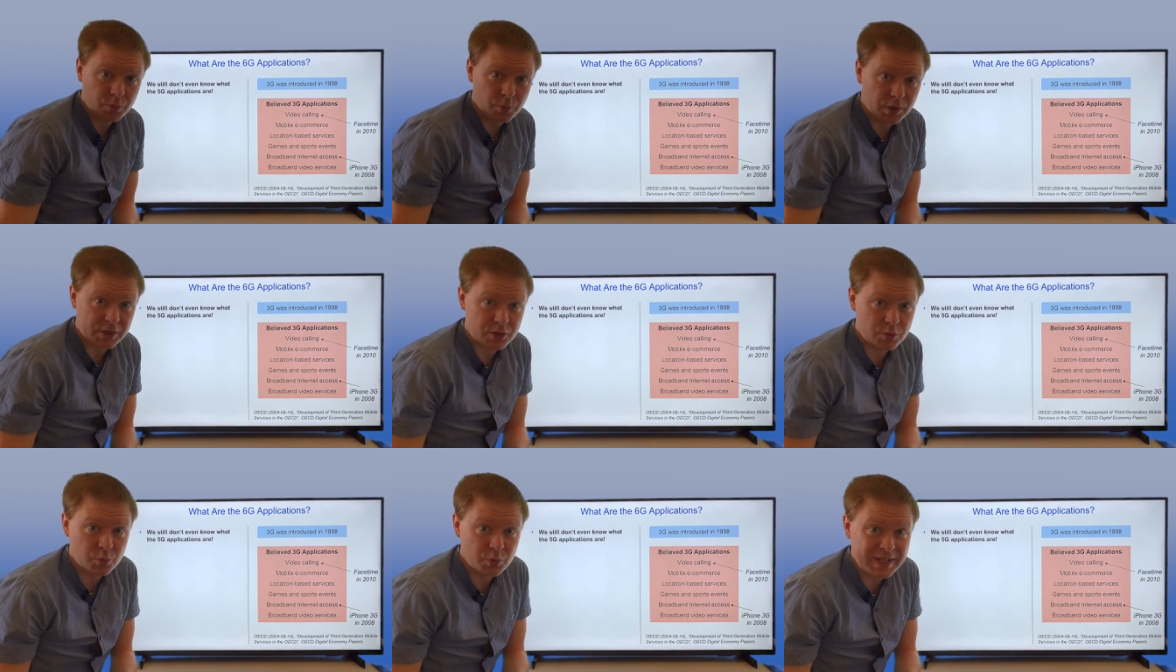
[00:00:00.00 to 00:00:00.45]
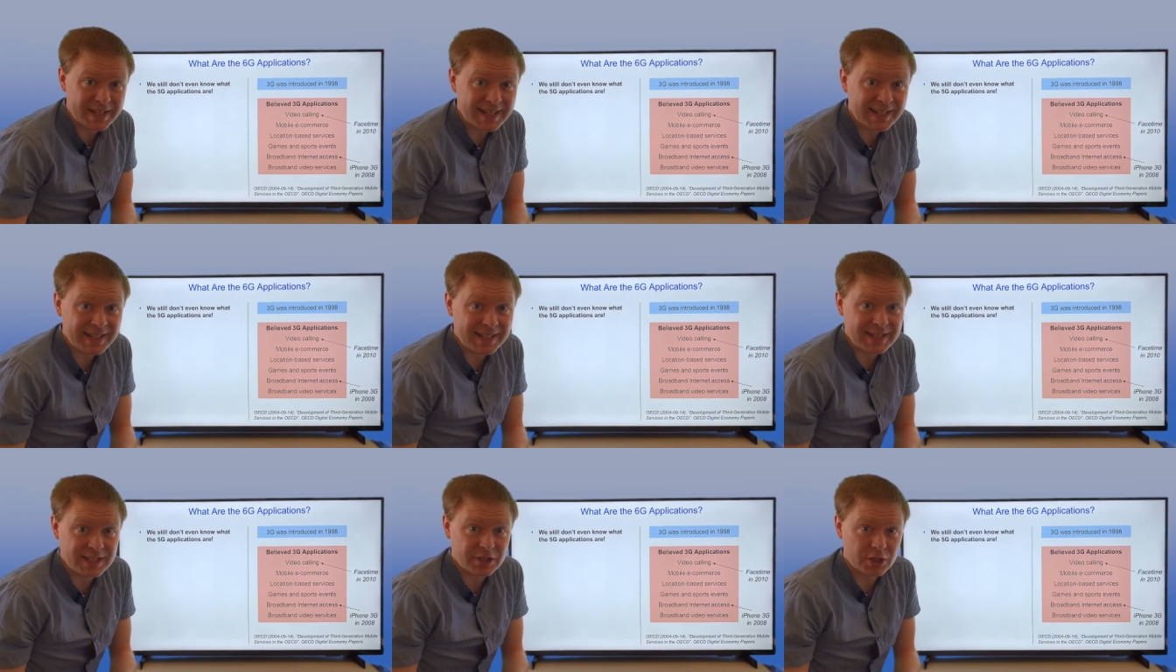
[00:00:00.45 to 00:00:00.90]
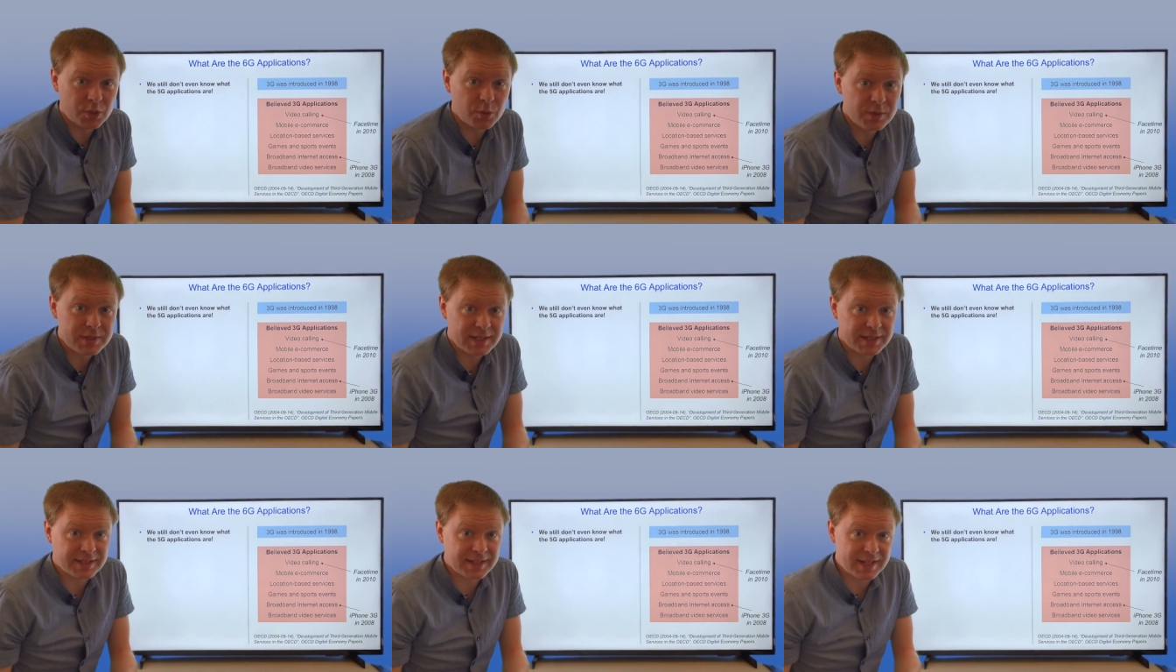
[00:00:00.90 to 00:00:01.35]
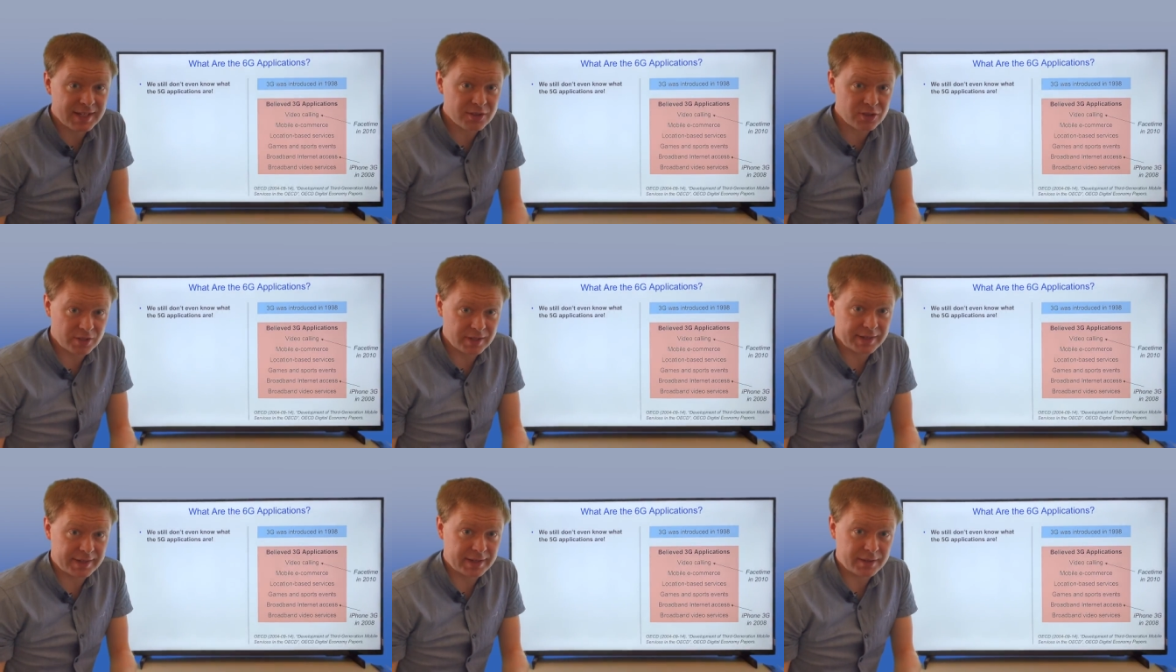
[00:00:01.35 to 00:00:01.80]
was really using the
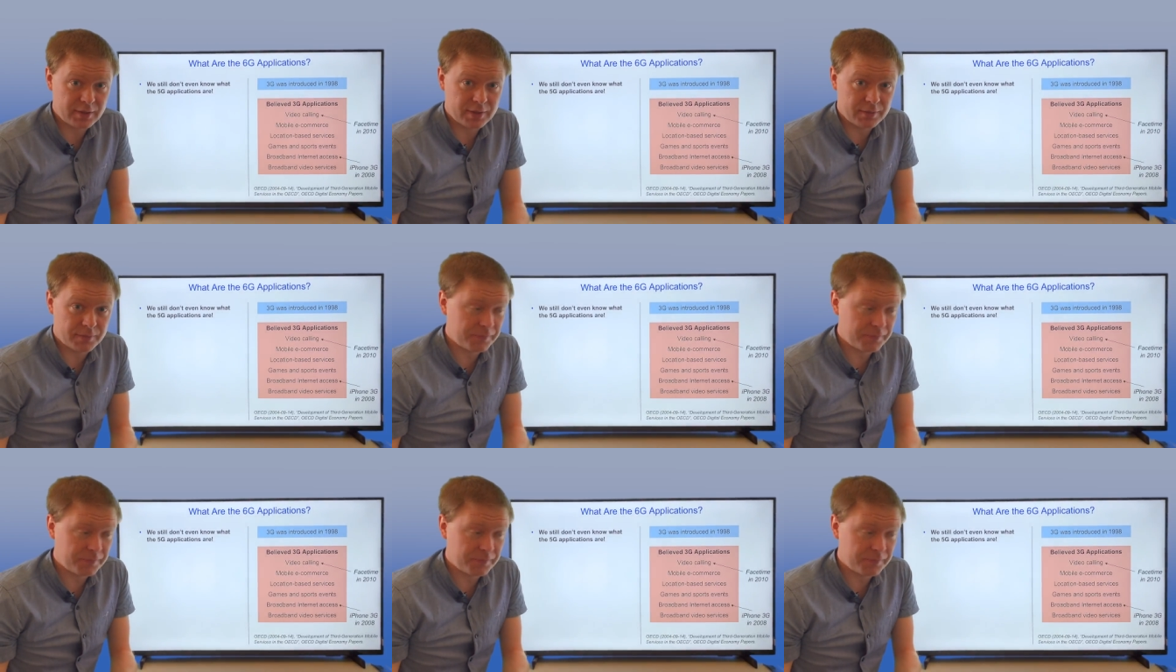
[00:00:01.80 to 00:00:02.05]
internet in their